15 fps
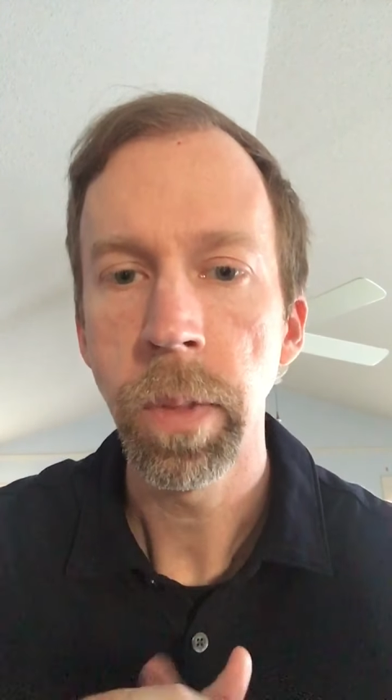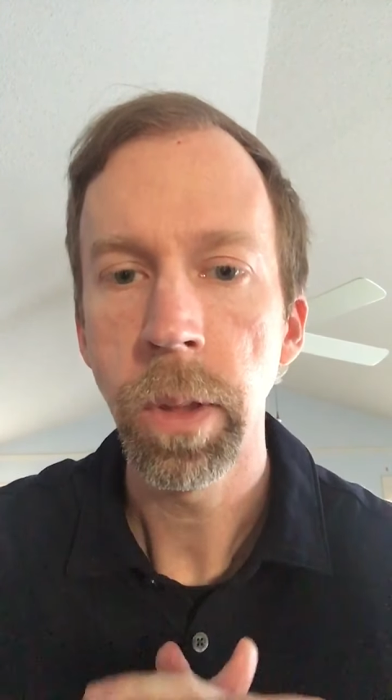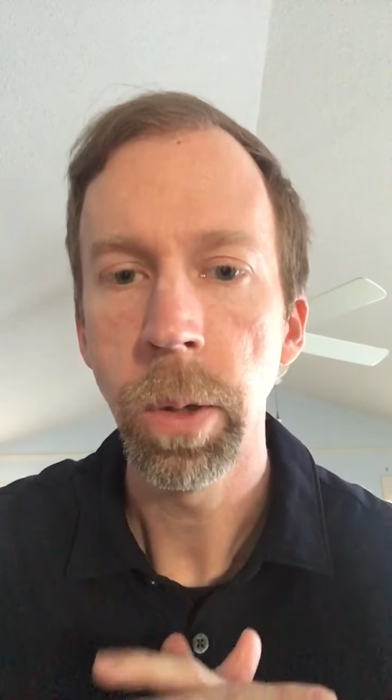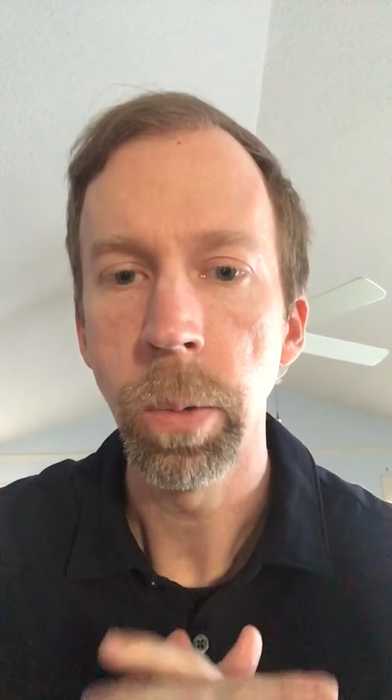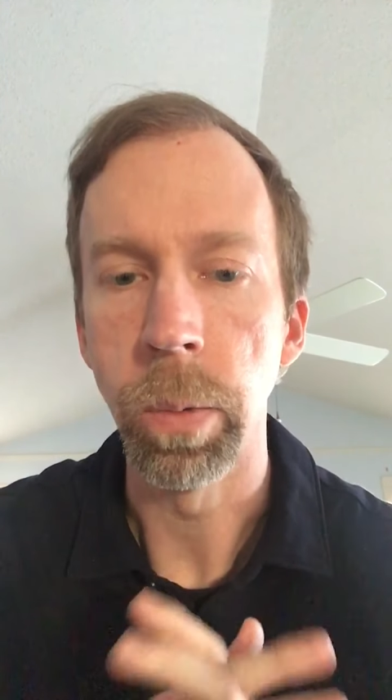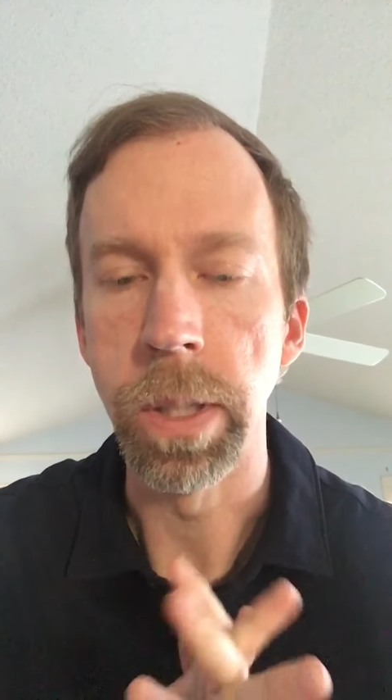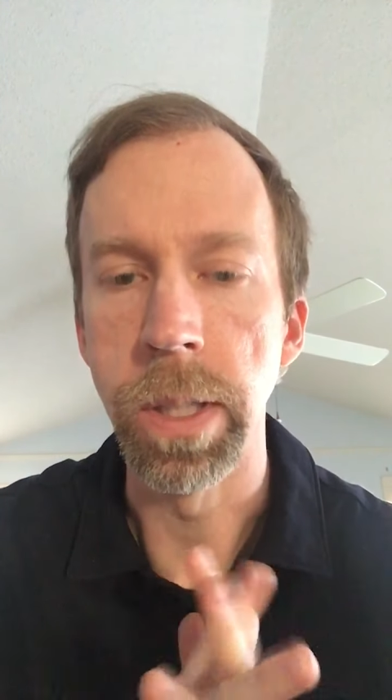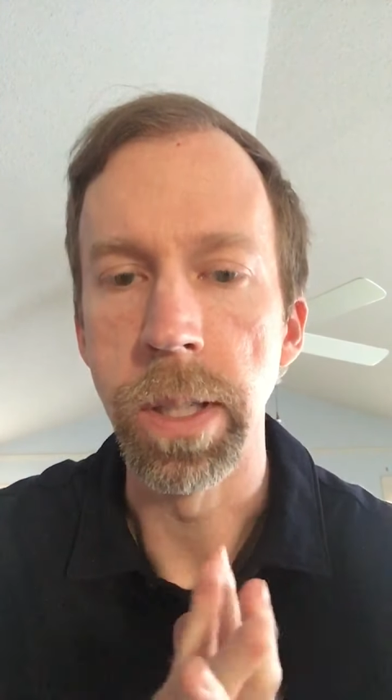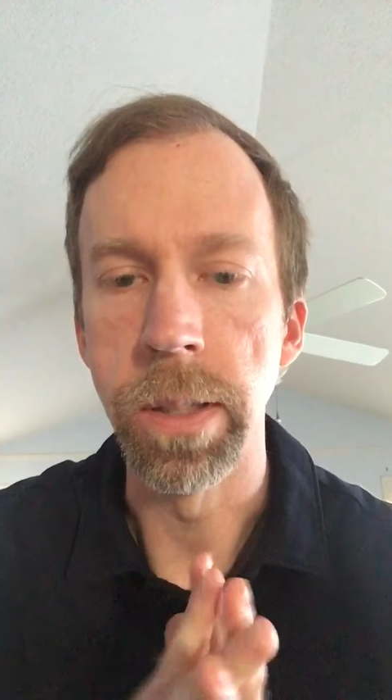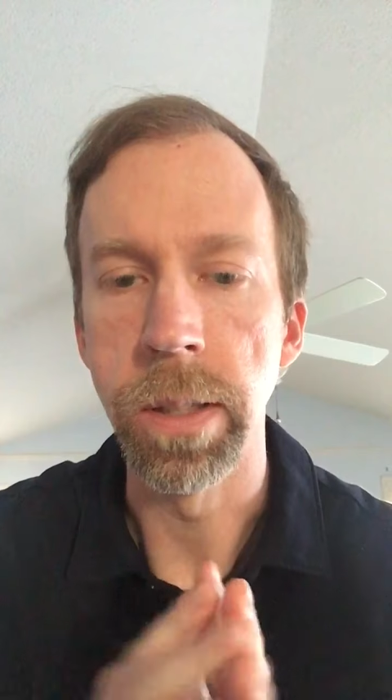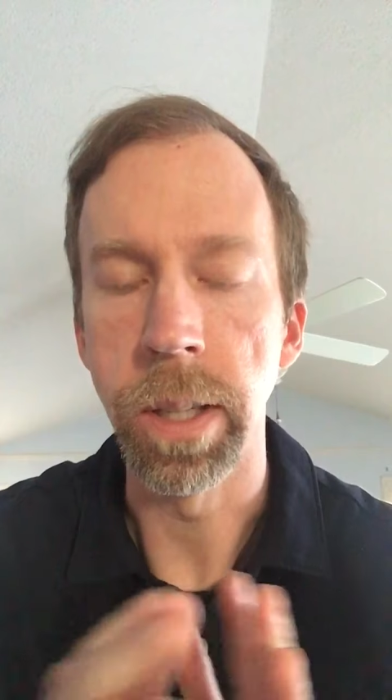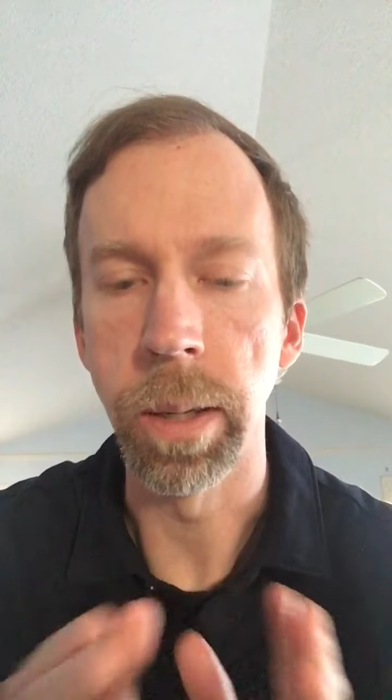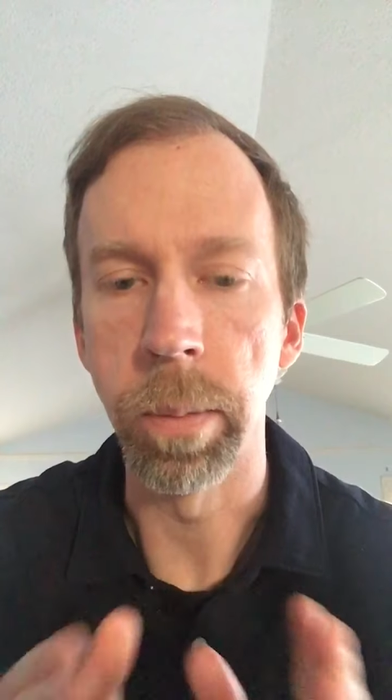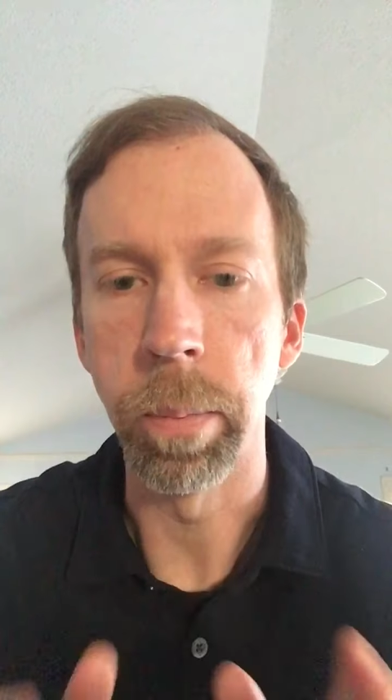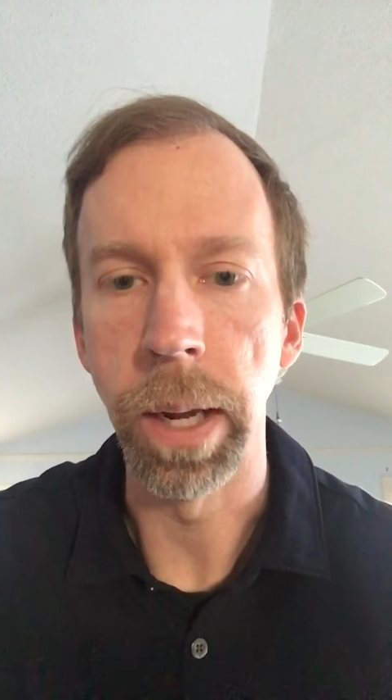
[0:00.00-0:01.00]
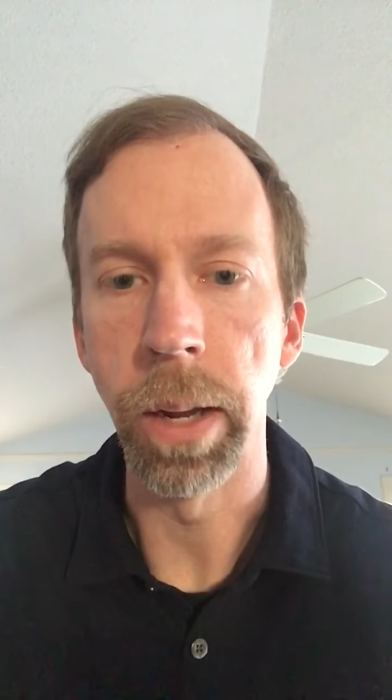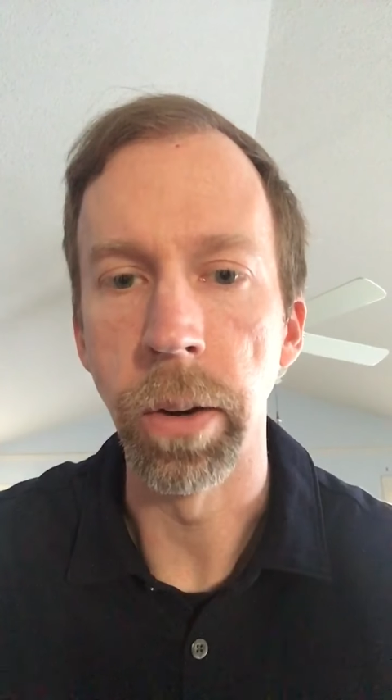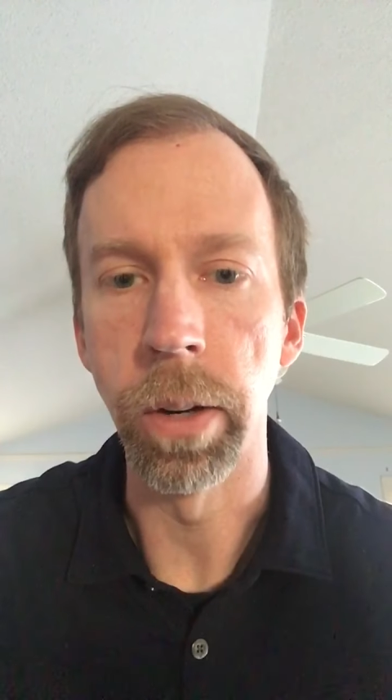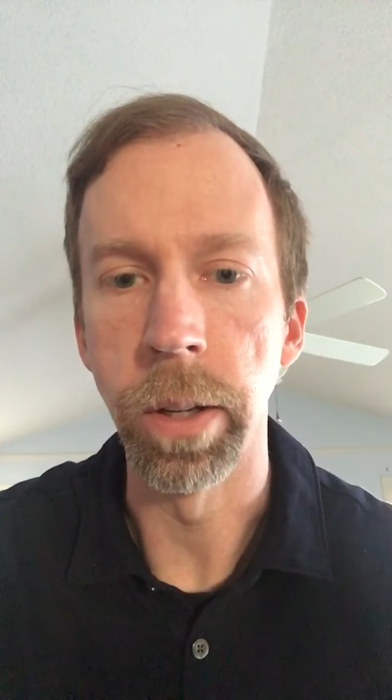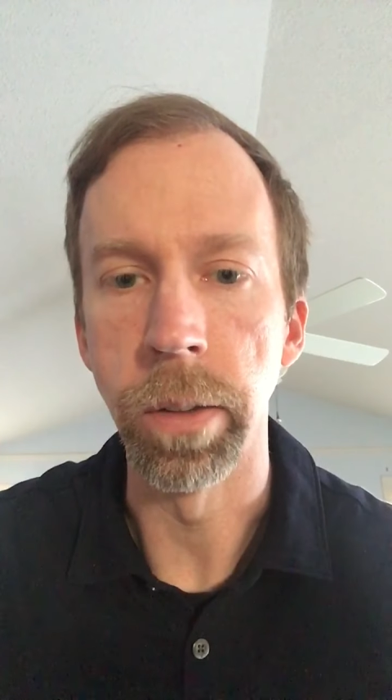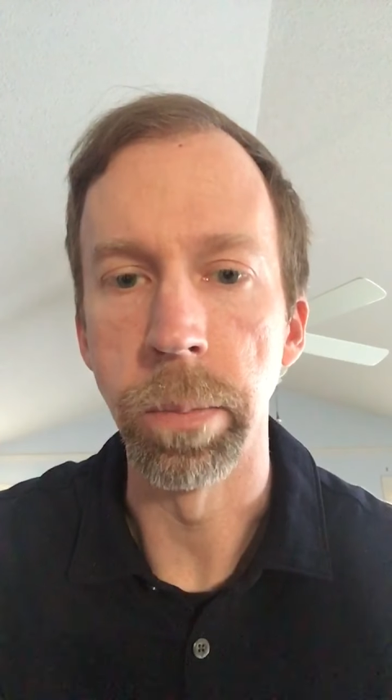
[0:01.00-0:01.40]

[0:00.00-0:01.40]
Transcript: which is the amount of